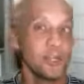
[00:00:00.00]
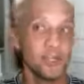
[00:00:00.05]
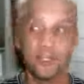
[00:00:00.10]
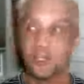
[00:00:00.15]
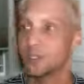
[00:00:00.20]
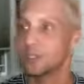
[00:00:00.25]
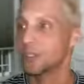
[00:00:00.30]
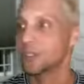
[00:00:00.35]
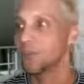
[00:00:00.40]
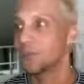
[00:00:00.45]
you
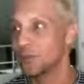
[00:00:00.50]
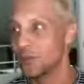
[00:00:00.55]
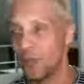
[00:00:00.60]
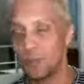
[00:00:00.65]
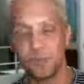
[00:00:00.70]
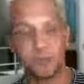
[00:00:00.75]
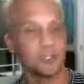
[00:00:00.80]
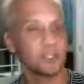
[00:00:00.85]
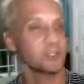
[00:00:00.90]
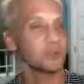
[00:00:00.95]
could have given
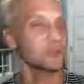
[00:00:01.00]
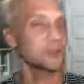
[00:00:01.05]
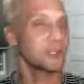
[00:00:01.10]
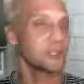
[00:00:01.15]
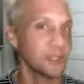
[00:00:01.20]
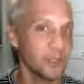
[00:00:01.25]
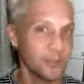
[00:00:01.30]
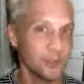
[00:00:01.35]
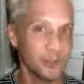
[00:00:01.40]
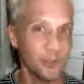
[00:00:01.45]
up, you could have went
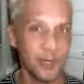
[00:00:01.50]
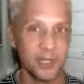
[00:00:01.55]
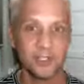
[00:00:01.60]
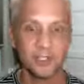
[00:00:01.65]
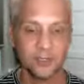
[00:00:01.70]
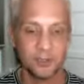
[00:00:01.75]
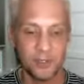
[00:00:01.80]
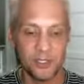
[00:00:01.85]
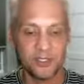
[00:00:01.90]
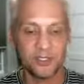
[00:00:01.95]
another
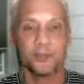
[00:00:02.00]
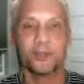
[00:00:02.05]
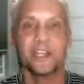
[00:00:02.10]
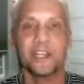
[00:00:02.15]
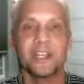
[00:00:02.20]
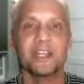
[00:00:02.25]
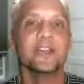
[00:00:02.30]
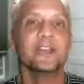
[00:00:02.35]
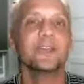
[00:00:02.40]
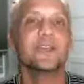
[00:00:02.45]
direction, but you're
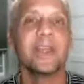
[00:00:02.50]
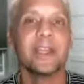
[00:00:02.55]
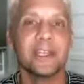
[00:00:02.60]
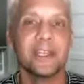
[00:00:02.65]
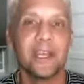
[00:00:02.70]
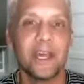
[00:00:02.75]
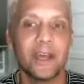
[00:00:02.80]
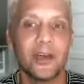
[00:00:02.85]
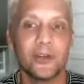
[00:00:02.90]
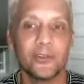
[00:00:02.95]
here right
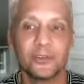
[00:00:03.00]
now.